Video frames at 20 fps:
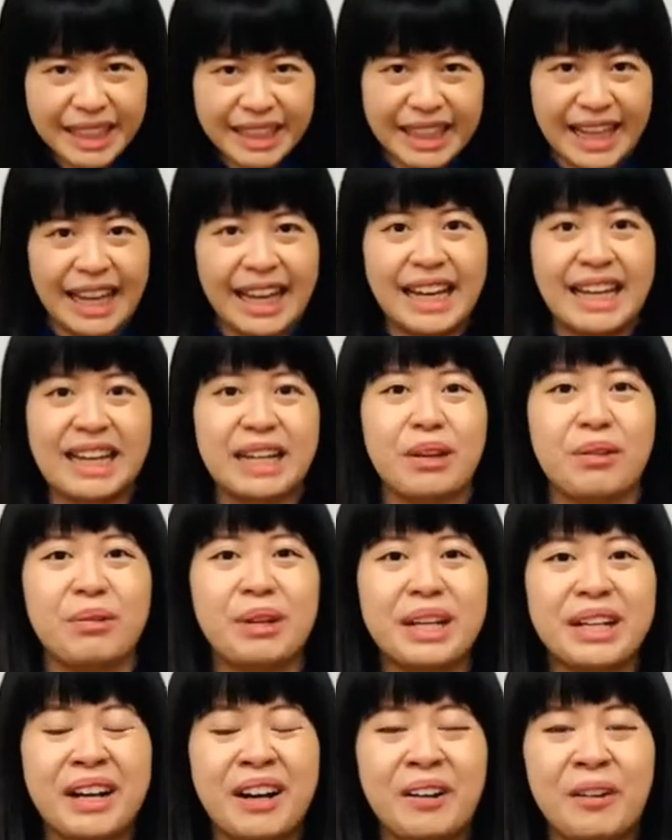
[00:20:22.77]
Okay, here
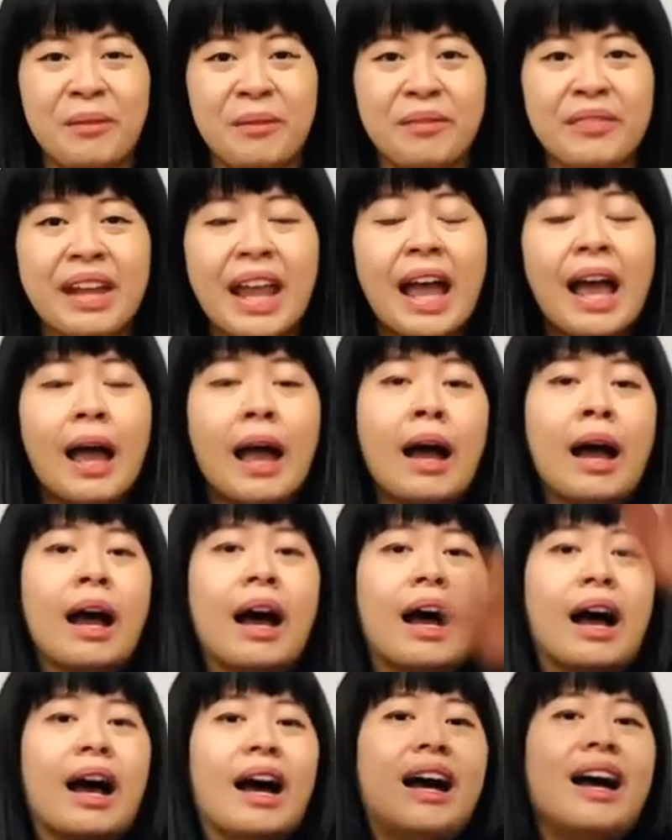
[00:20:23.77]
we go.
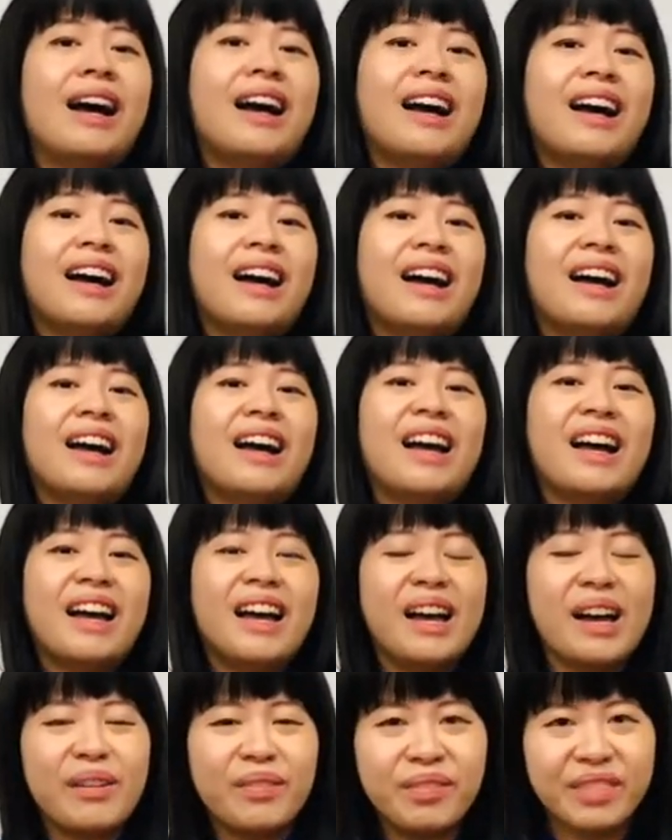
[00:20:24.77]

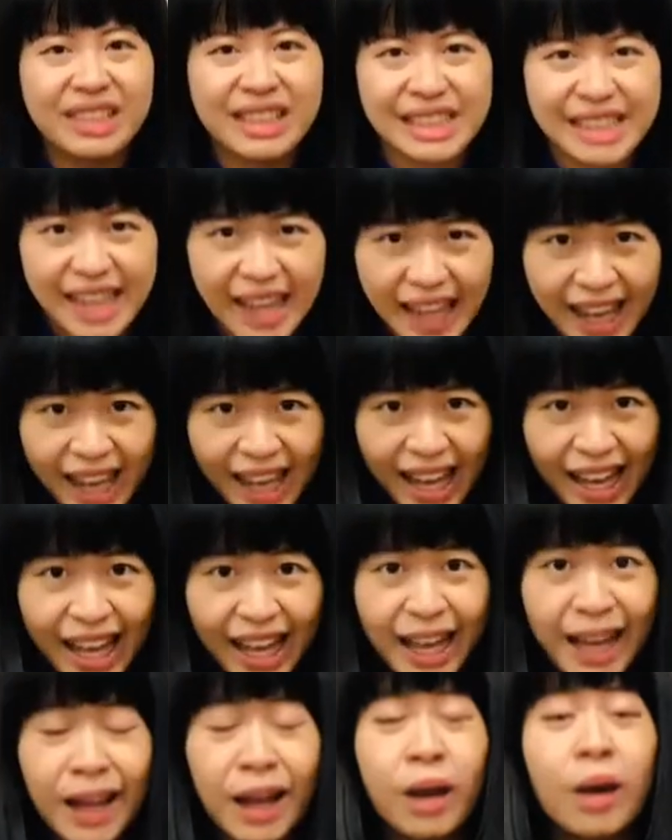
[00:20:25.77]
Up,
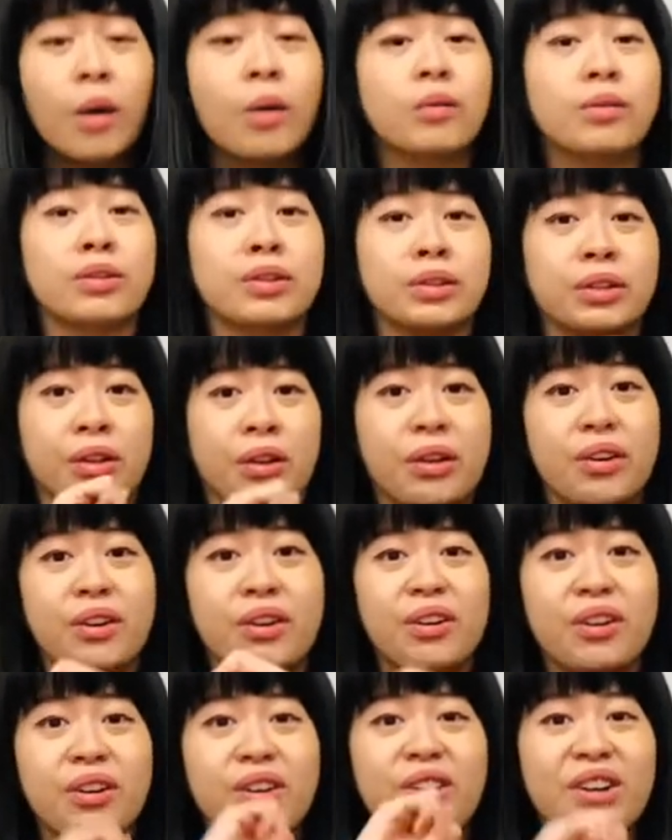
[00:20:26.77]
down,
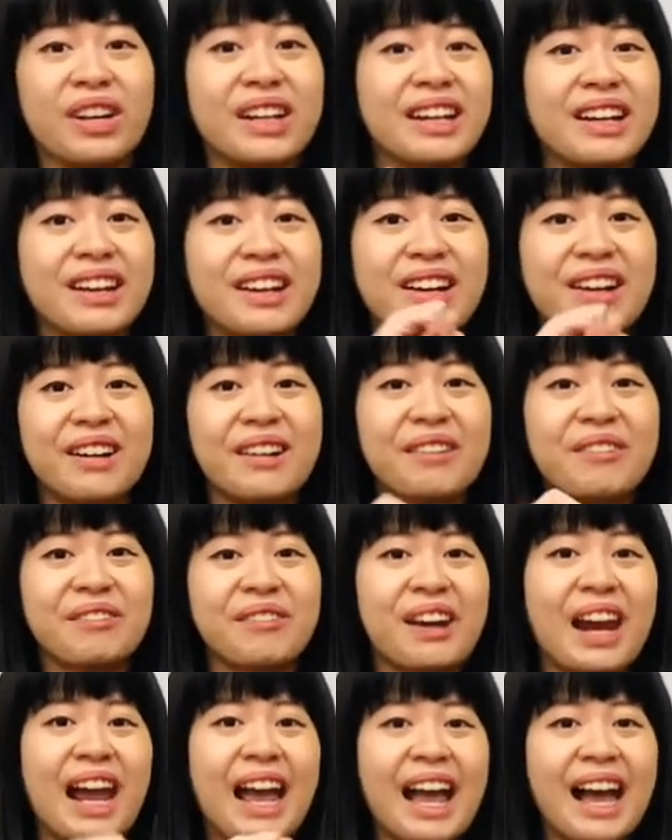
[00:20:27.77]
turn
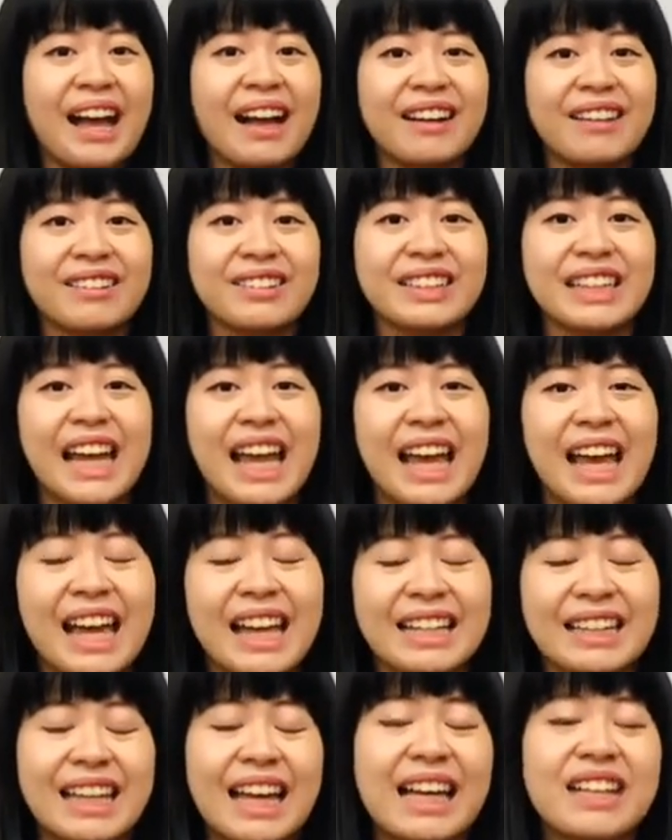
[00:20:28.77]
around,
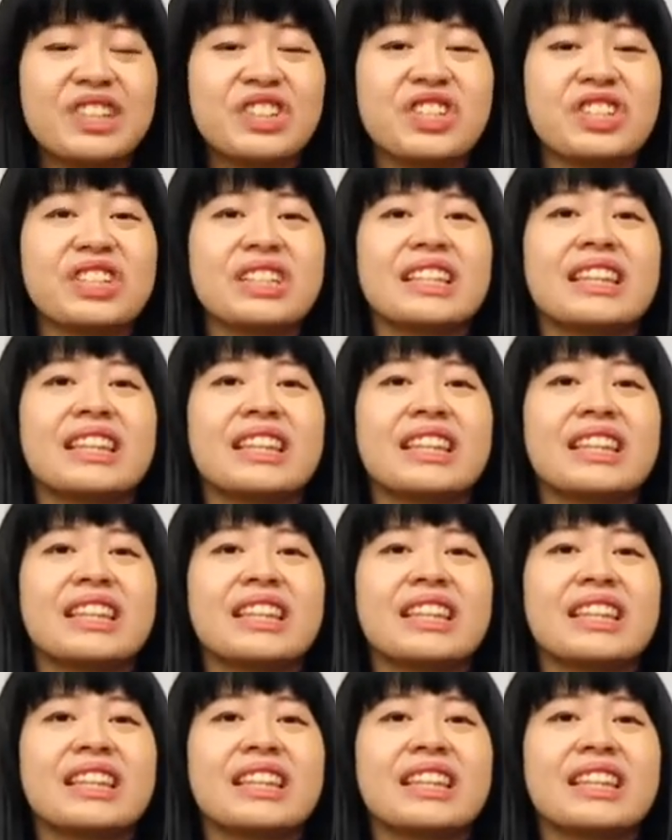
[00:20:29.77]
touch